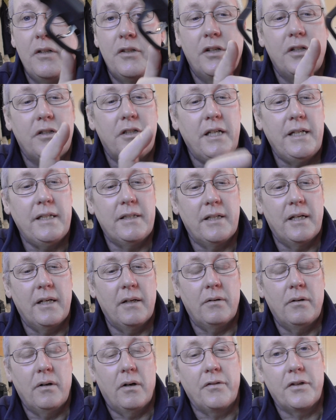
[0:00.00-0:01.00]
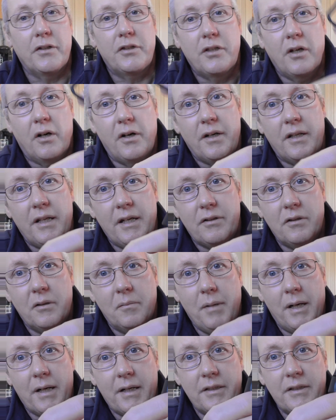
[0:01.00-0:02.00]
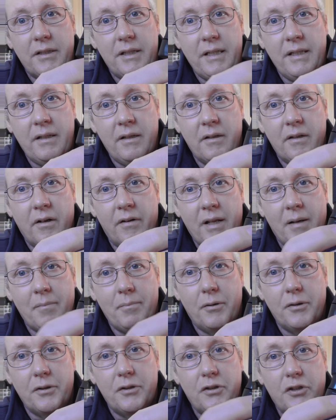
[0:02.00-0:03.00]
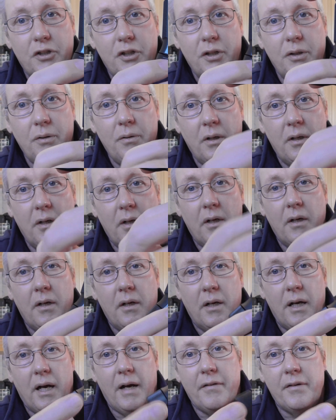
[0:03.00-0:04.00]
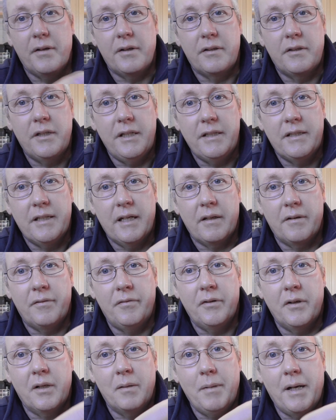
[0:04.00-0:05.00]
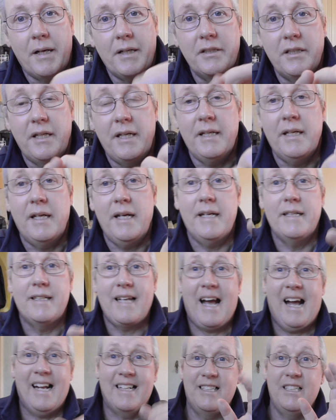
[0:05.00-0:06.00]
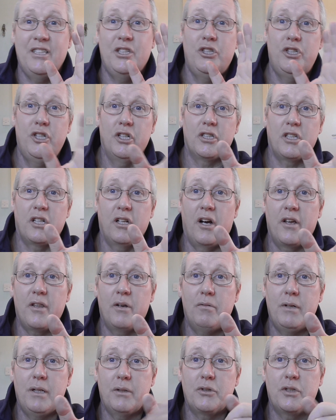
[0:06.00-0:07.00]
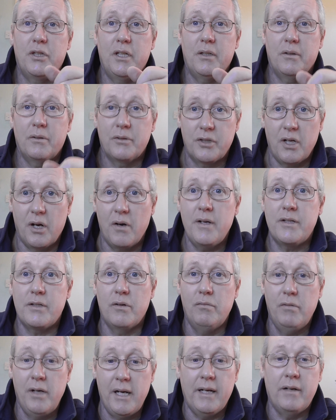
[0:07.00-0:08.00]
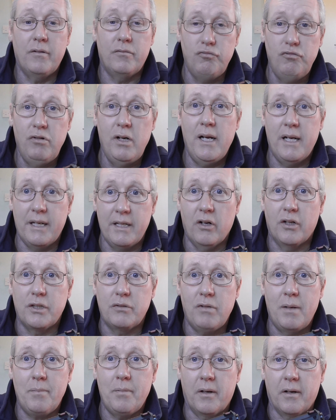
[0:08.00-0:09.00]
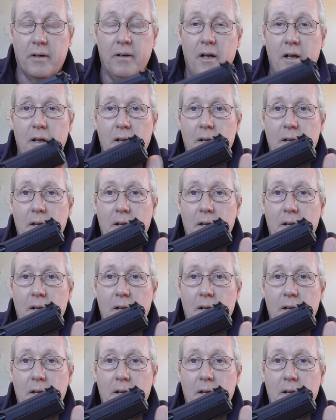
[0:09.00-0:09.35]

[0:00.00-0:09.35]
to the detail on the side of the actual magazine, like that +2, and the detail on the front of the magazine is actually just like the real steel. So it's a really, really nice replica.